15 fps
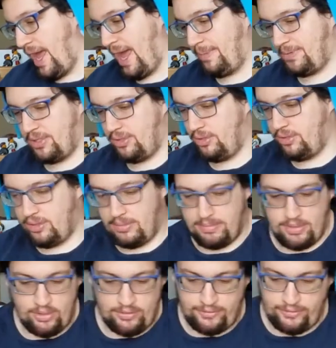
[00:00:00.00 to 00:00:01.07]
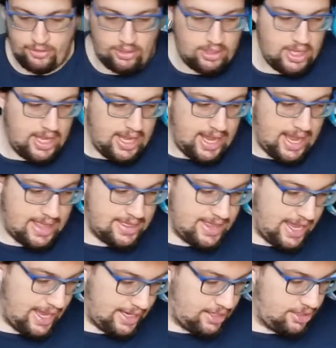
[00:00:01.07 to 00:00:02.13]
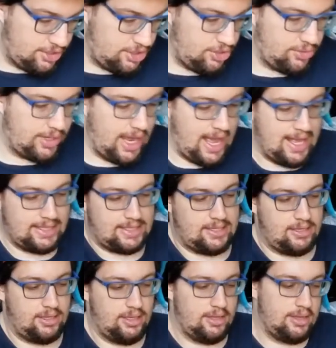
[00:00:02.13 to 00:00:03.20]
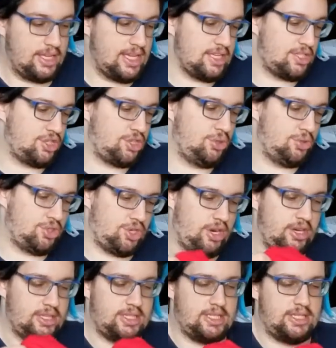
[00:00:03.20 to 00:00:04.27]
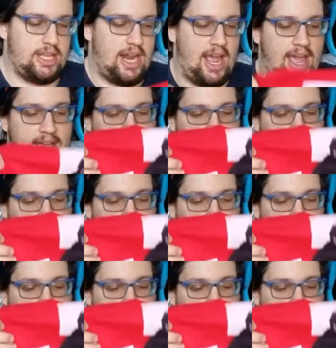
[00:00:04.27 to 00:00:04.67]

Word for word: Absolutely beautiful. And then you got these two shirts that I